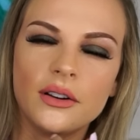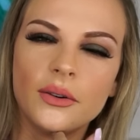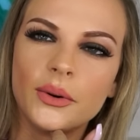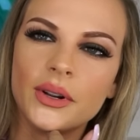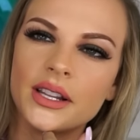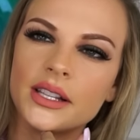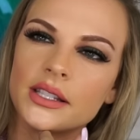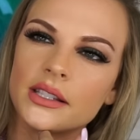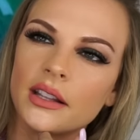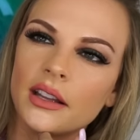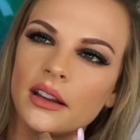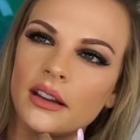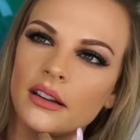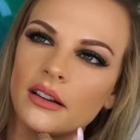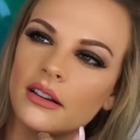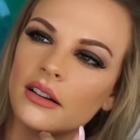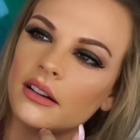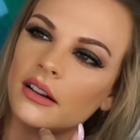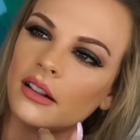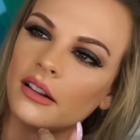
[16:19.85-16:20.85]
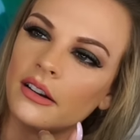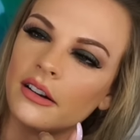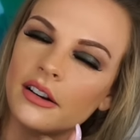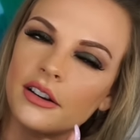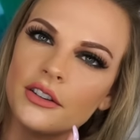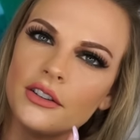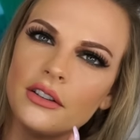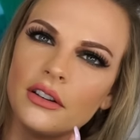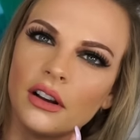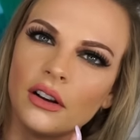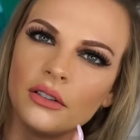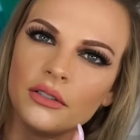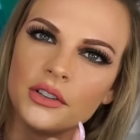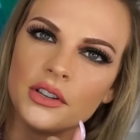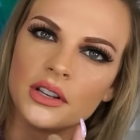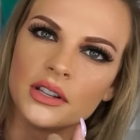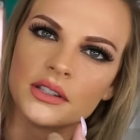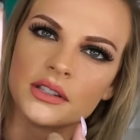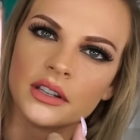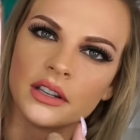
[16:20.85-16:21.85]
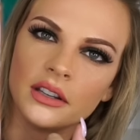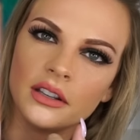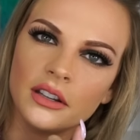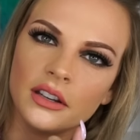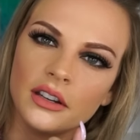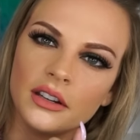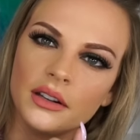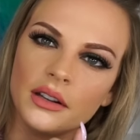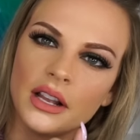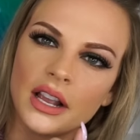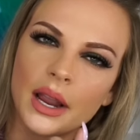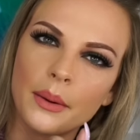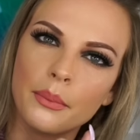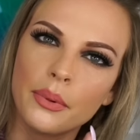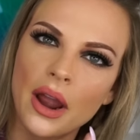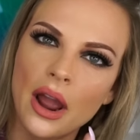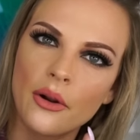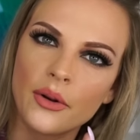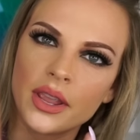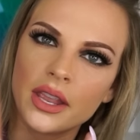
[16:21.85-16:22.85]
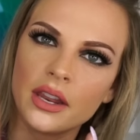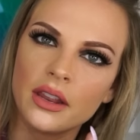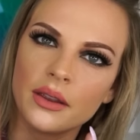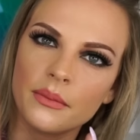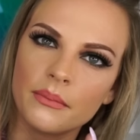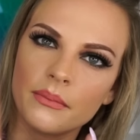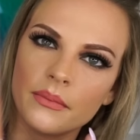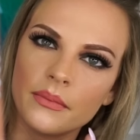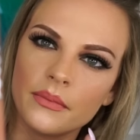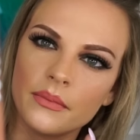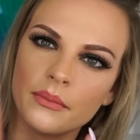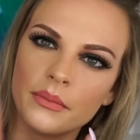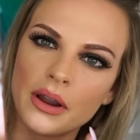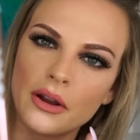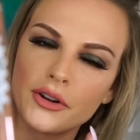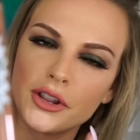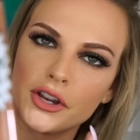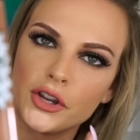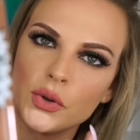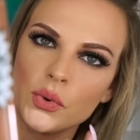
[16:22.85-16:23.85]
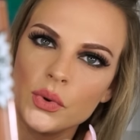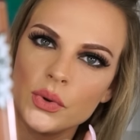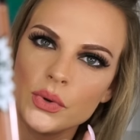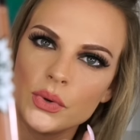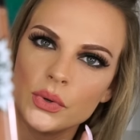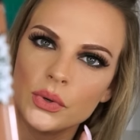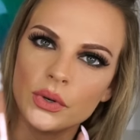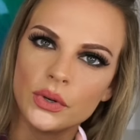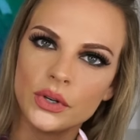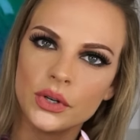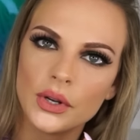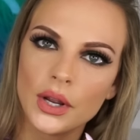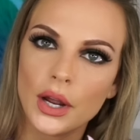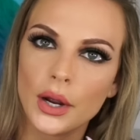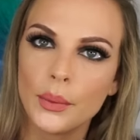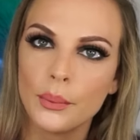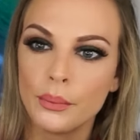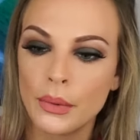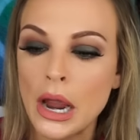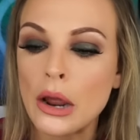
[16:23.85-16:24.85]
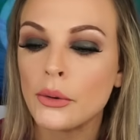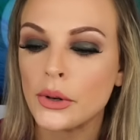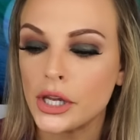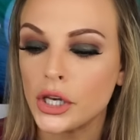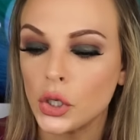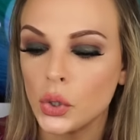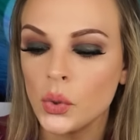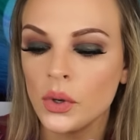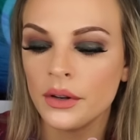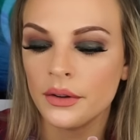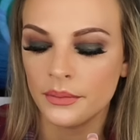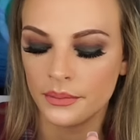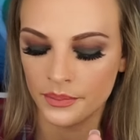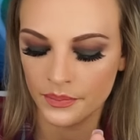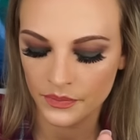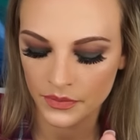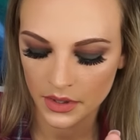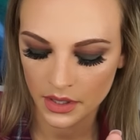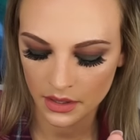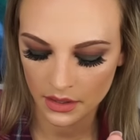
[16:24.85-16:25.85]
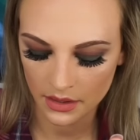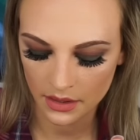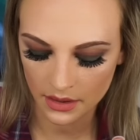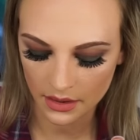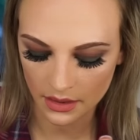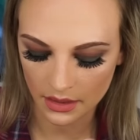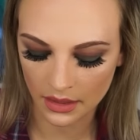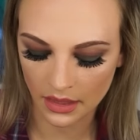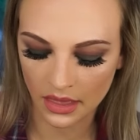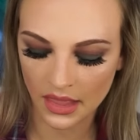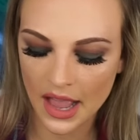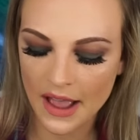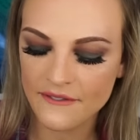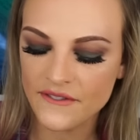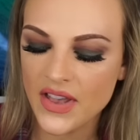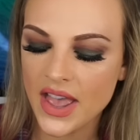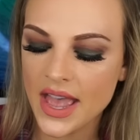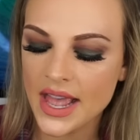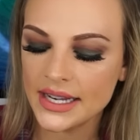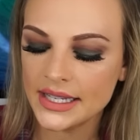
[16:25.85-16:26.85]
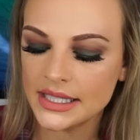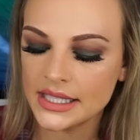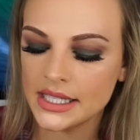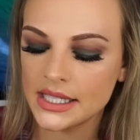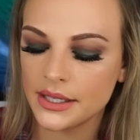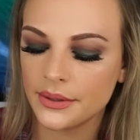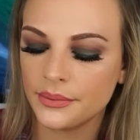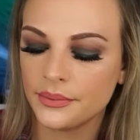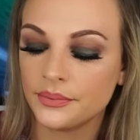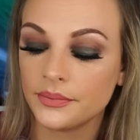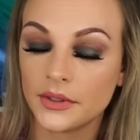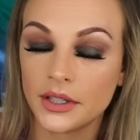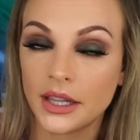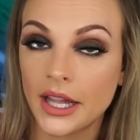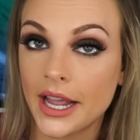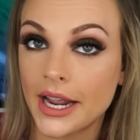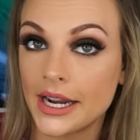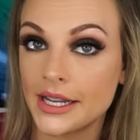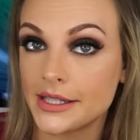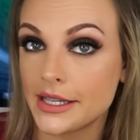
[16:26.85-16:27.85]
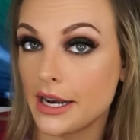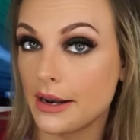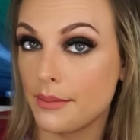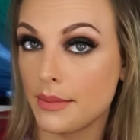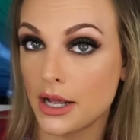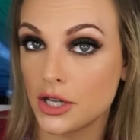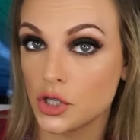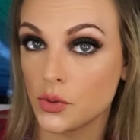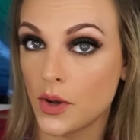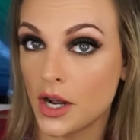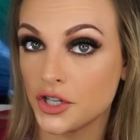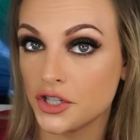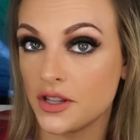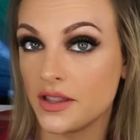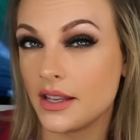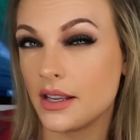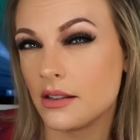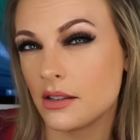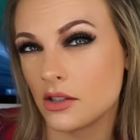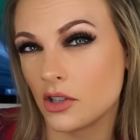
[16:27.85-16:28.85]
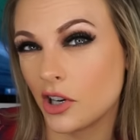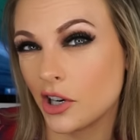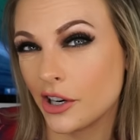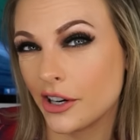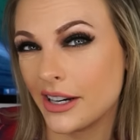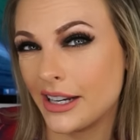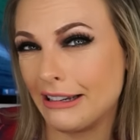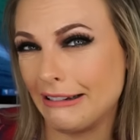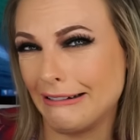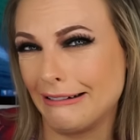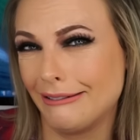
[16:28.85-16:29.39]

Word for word: what is that color? You know, you can see it. Like a brownie, brownie nude. Brownie nude. Love it. Like I said, I'm not swatching these. Sorry,